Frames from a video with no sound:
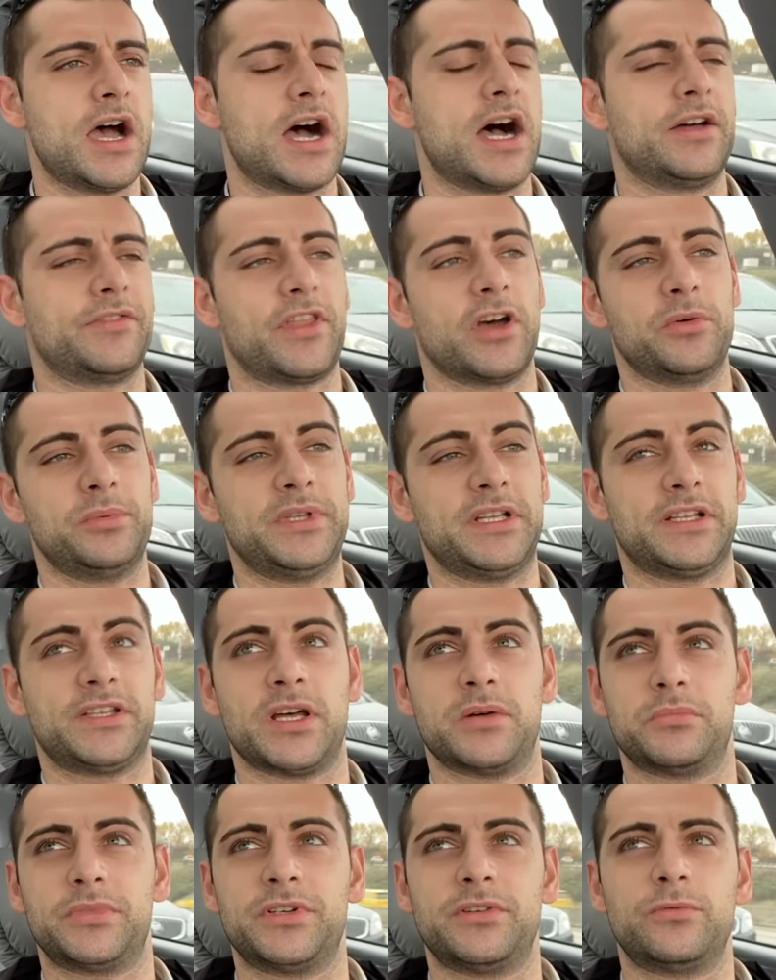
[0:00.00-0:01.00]
they'll be the
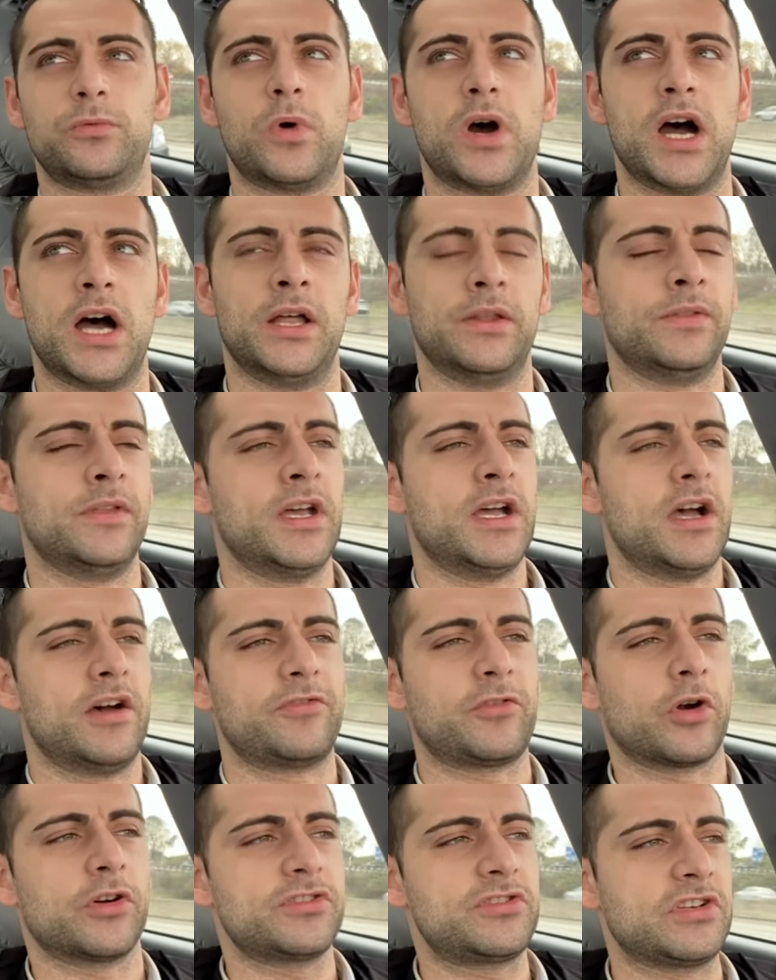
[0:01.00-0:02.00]
number one. Of
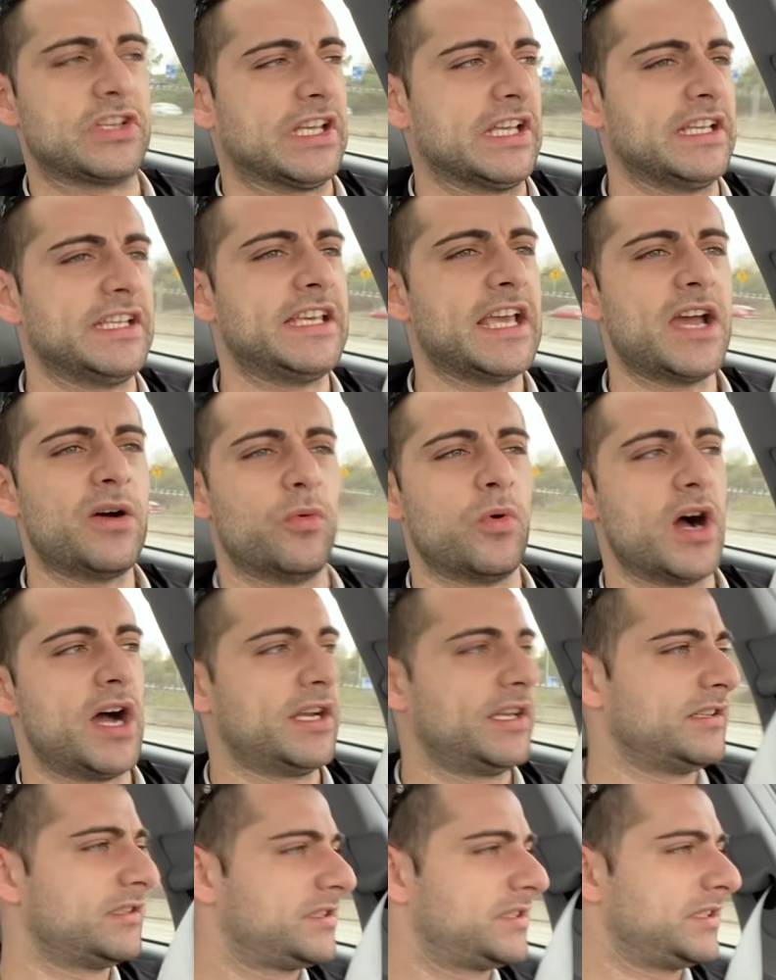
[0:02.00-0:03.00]
course, you can get one
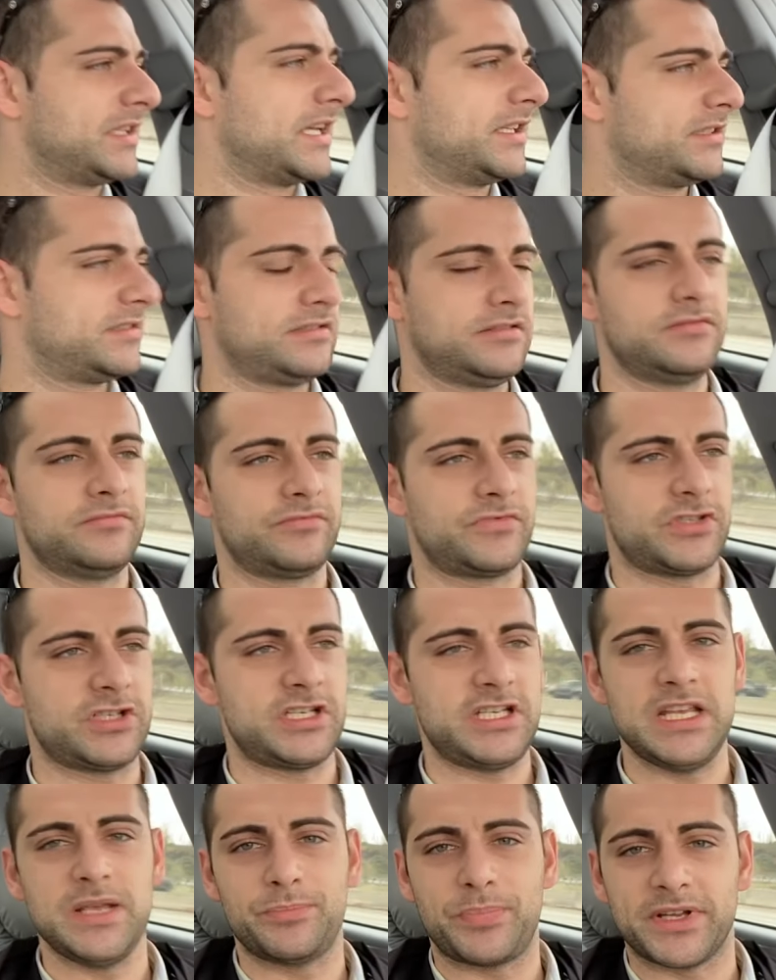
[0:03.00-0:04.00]
as
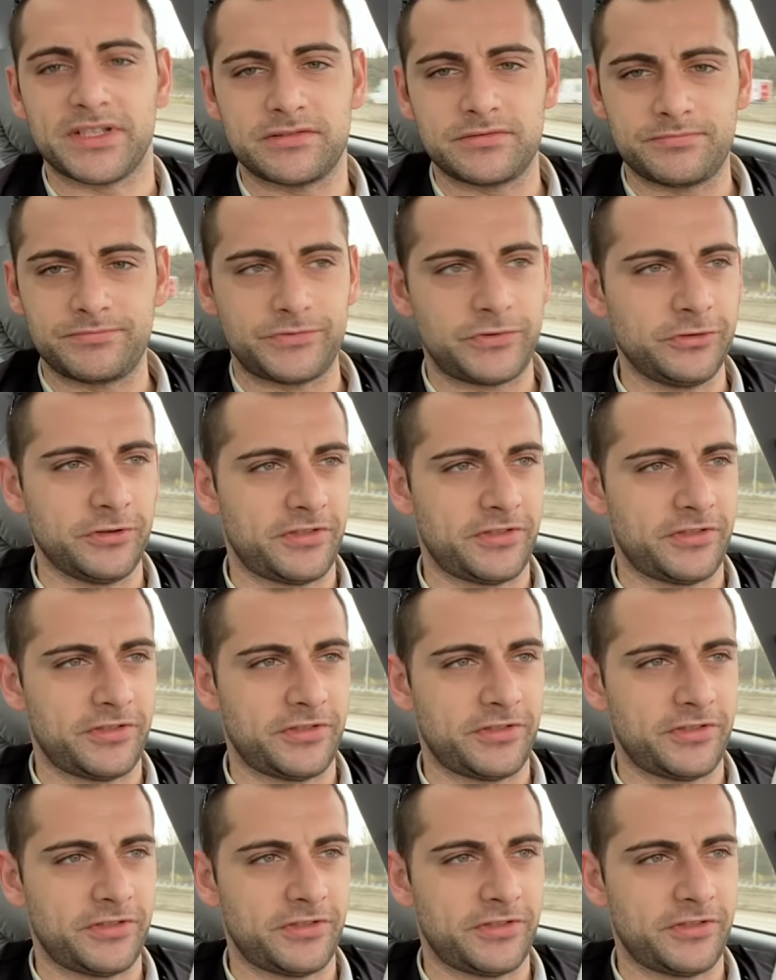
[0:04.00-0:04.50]
cheap as $2,000 to